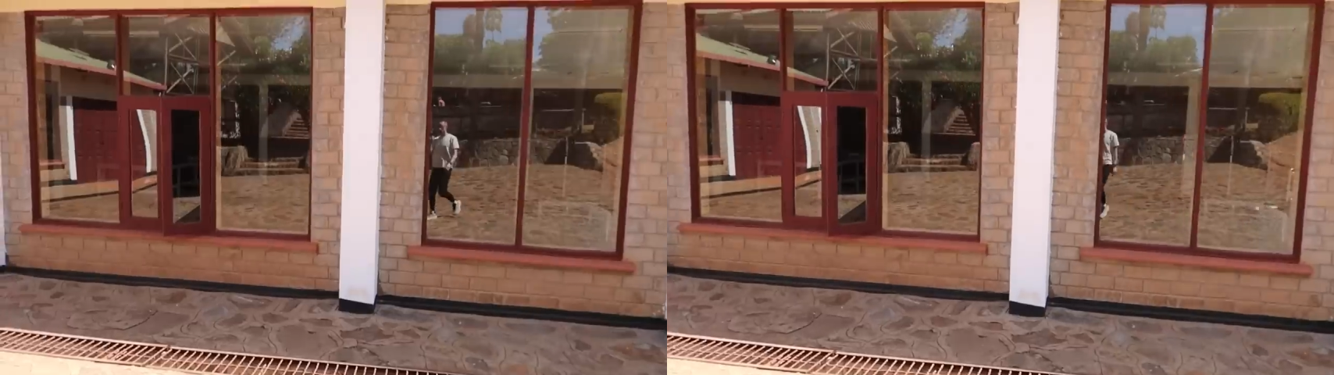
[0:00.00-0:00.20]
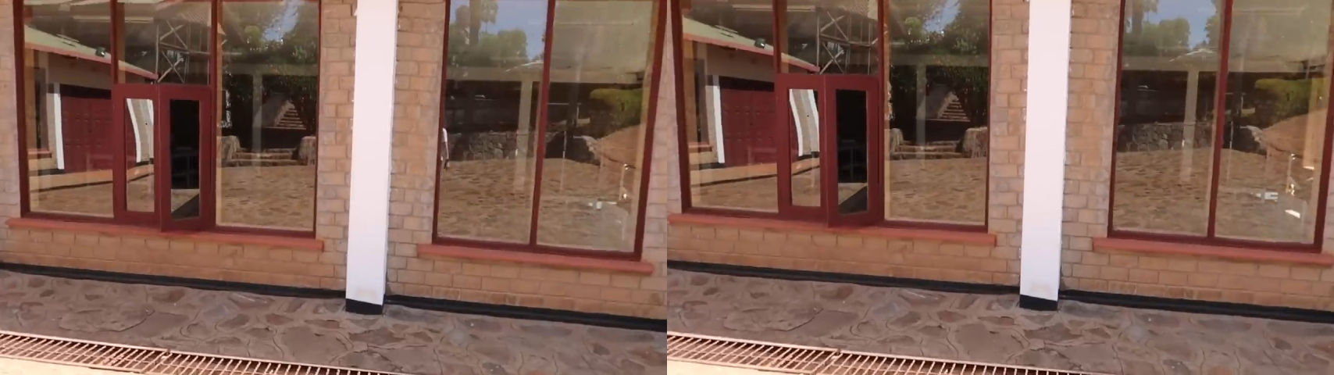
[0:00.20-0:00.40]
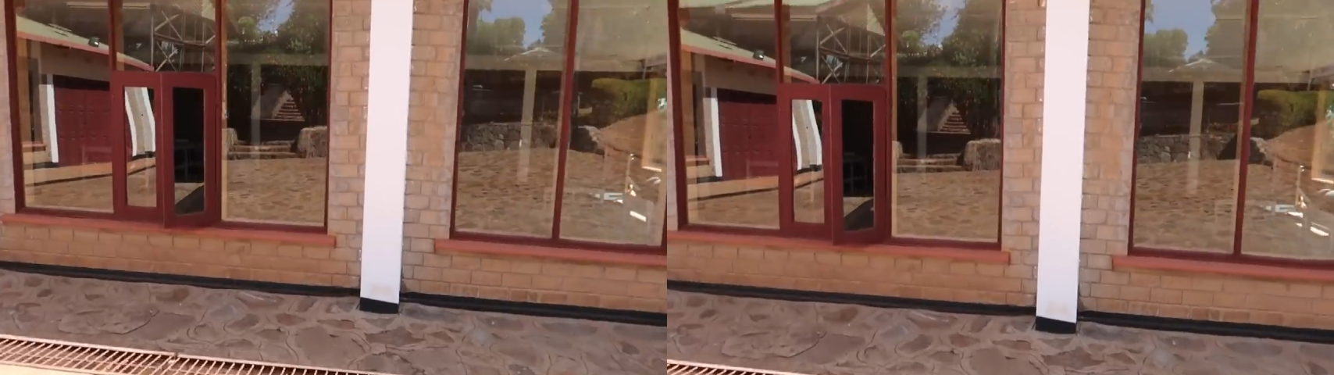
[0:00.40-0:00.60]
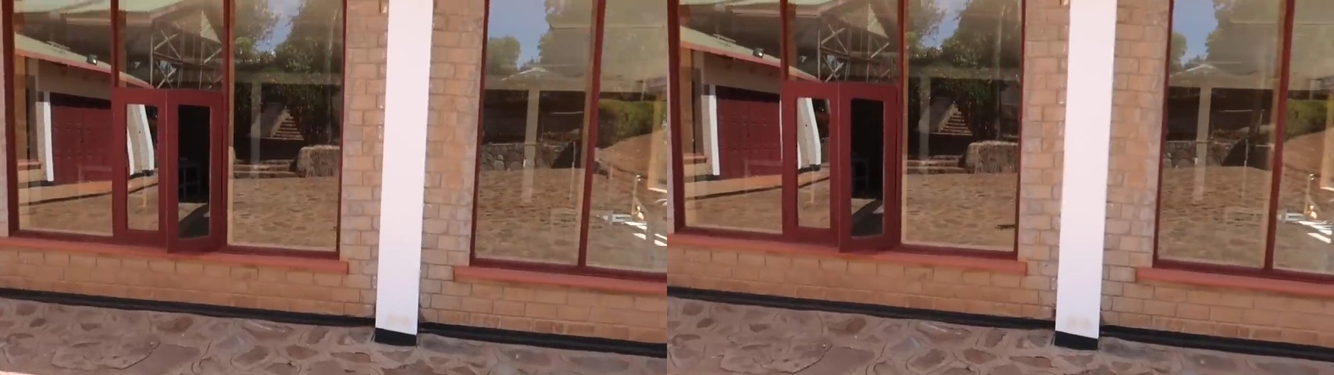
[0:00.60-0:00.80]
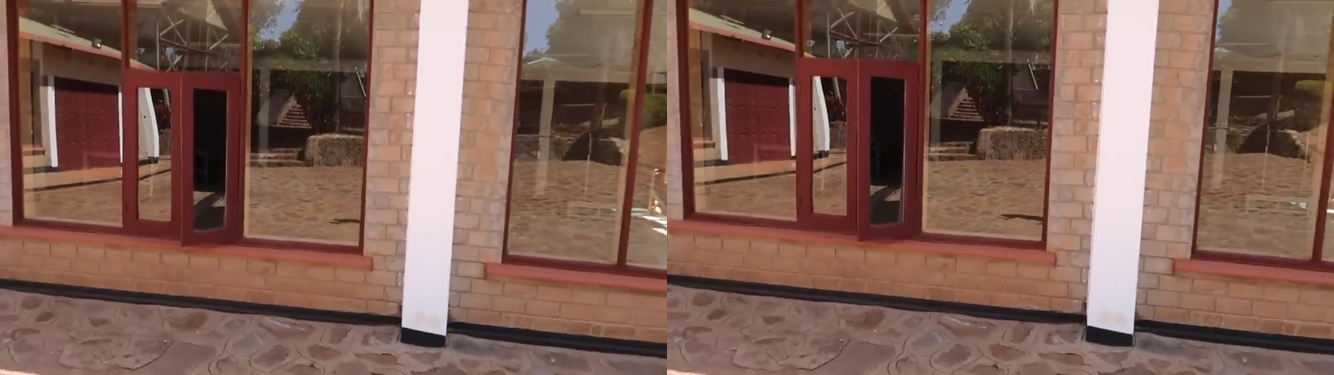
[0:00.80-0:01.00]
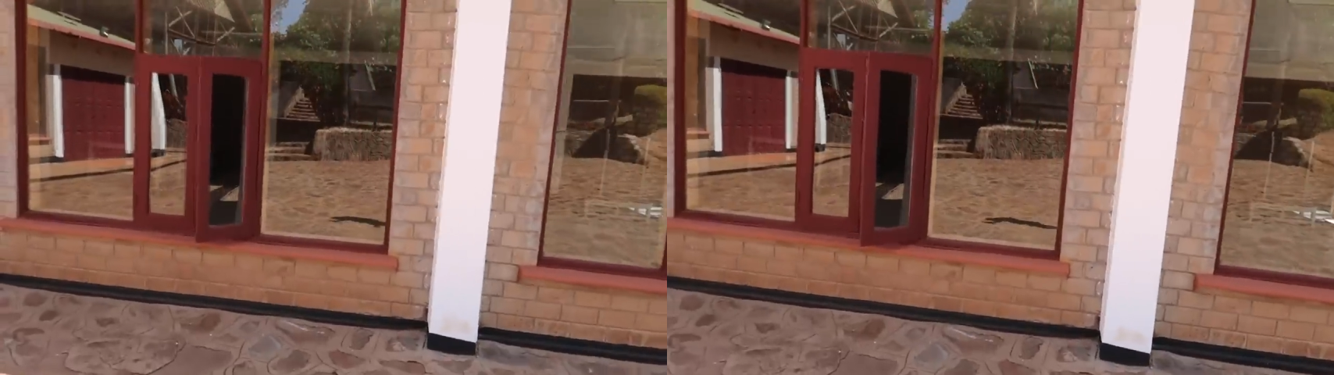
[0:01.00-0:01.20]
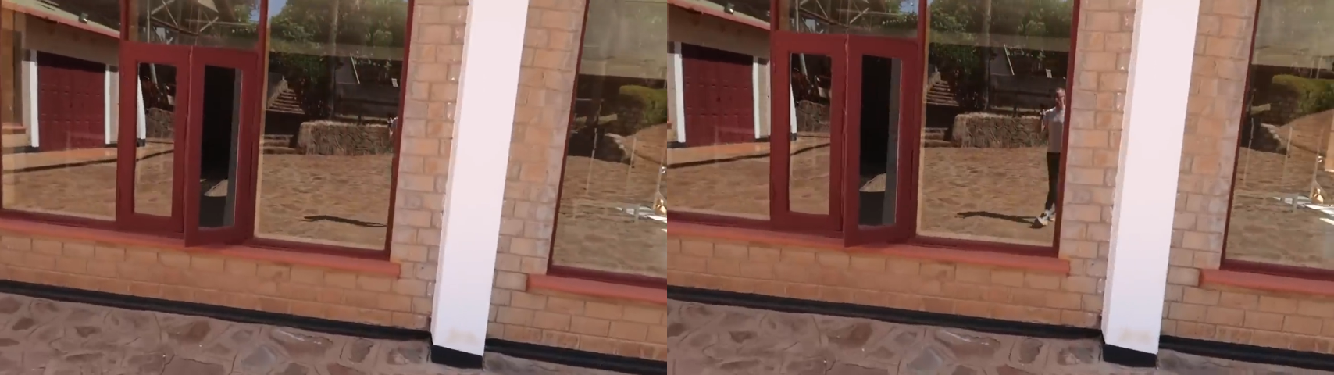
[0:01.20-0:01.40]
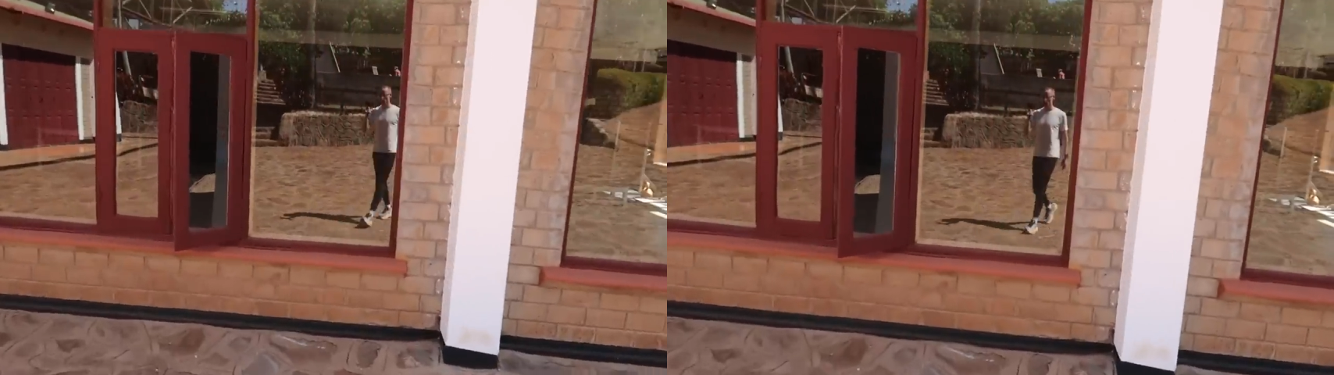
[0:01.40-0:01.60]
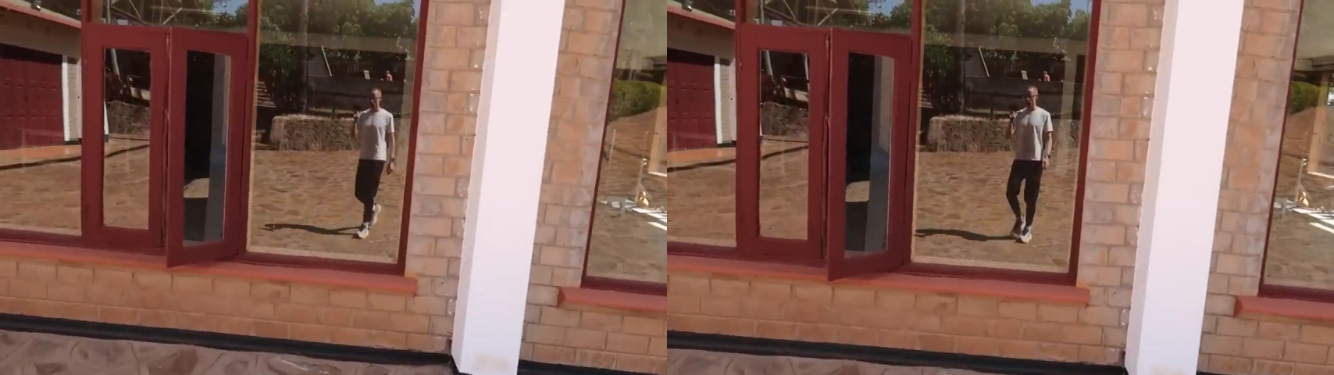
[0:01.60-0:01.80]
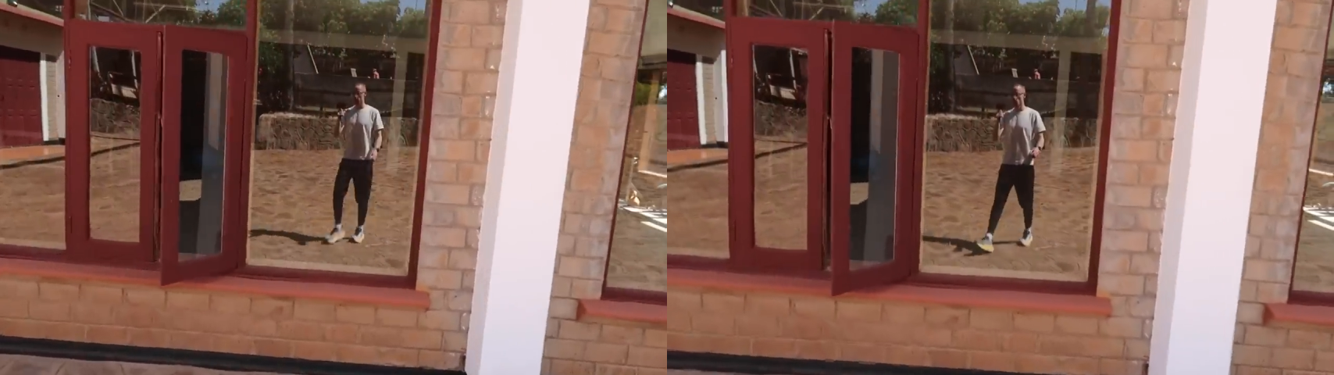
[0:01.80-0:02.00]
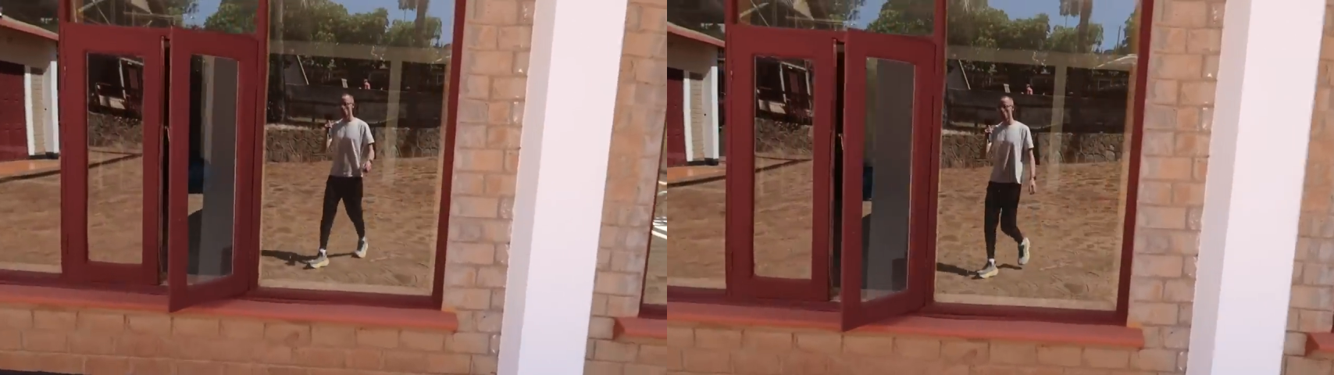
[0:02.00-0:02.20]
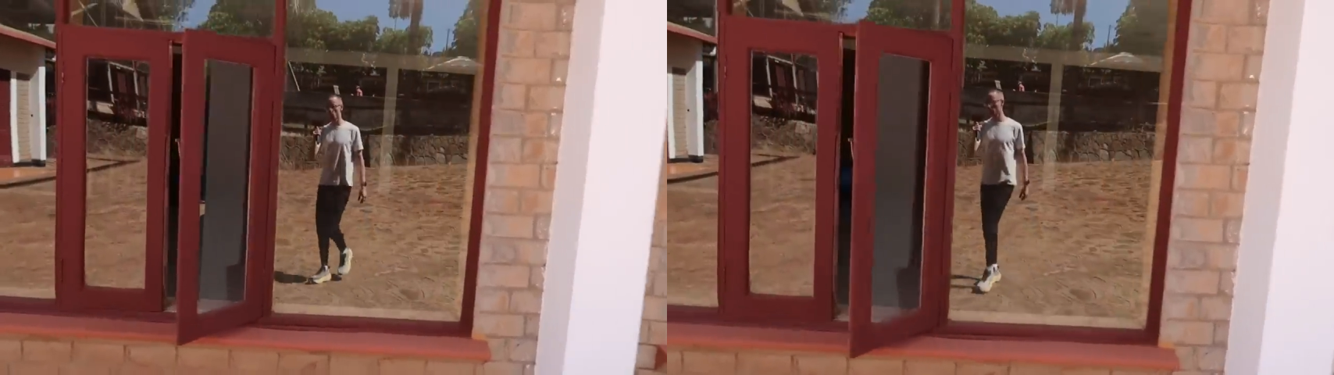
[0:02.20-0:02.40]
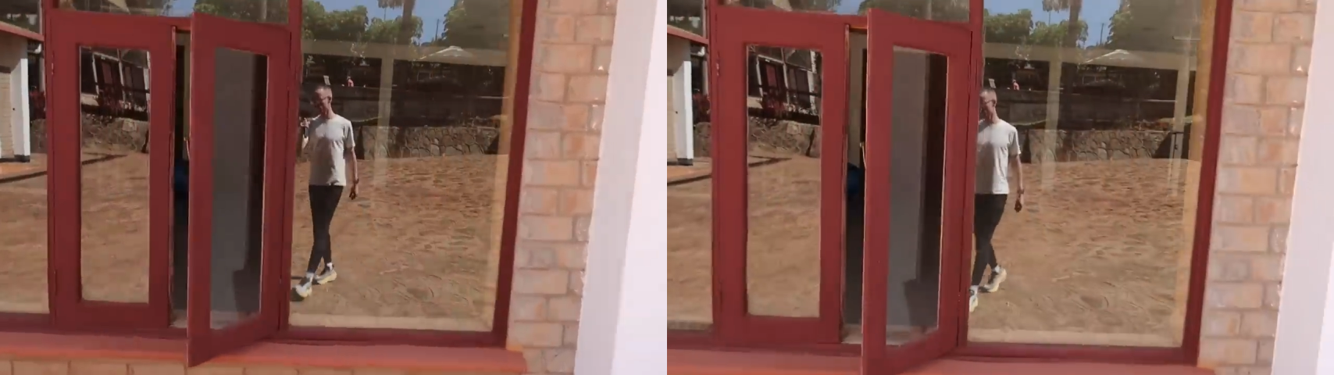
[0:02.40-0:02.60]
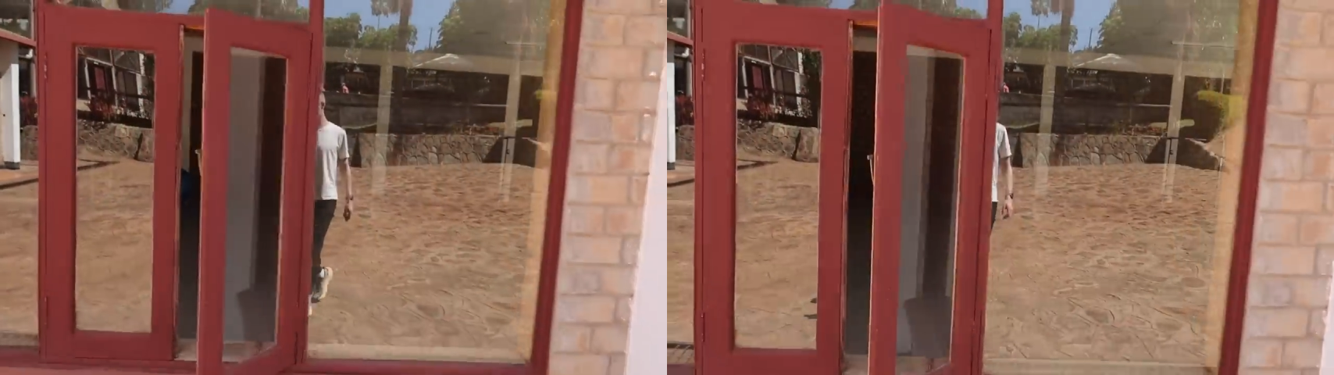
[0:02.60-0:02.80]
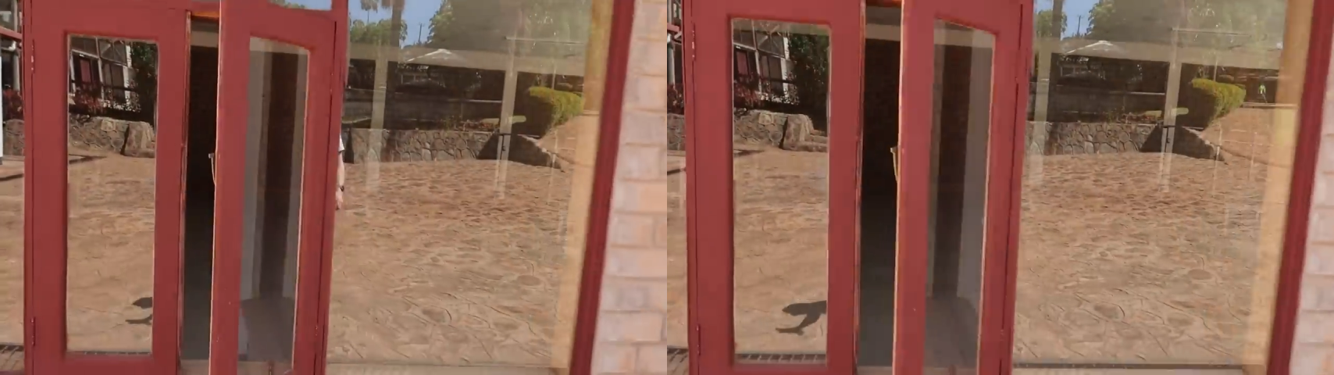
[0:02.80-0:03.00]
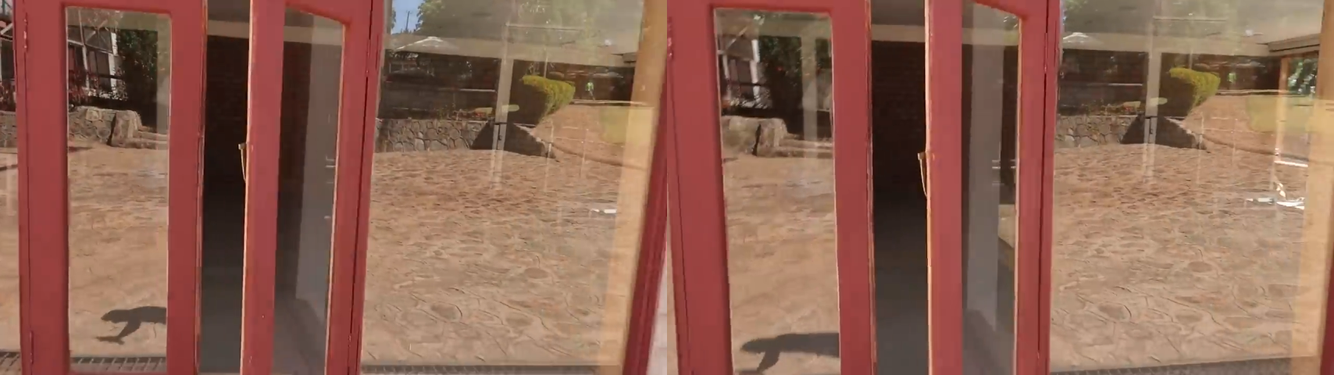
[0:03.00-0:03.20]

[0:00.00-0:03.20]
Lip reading: No face is visible, so there are no lips to read.